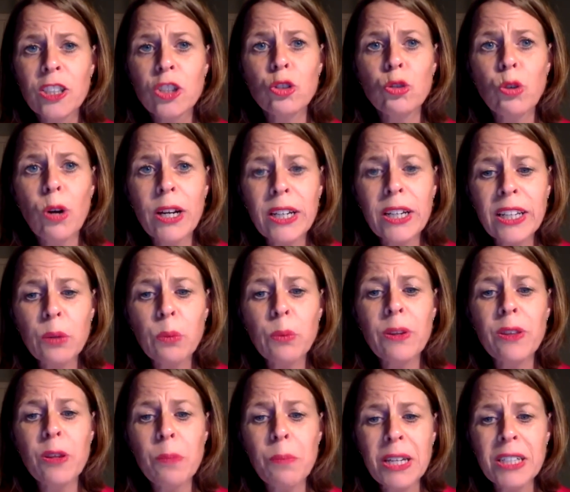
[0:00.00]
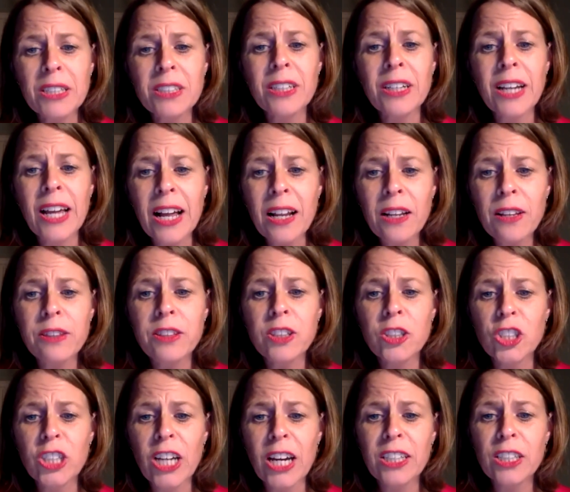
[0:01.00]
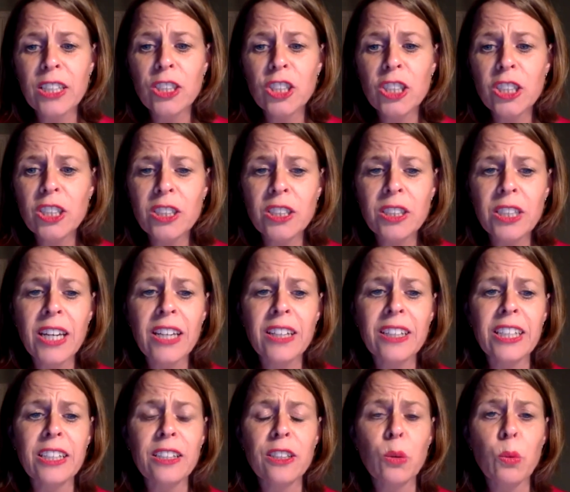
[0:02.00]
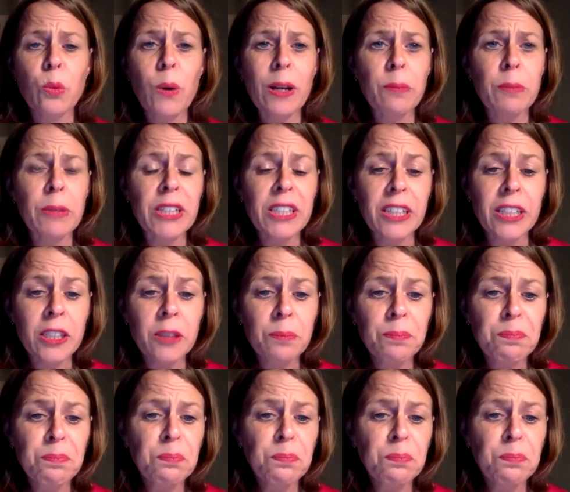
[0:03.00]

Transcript: with the mental health challenges and inner well-being.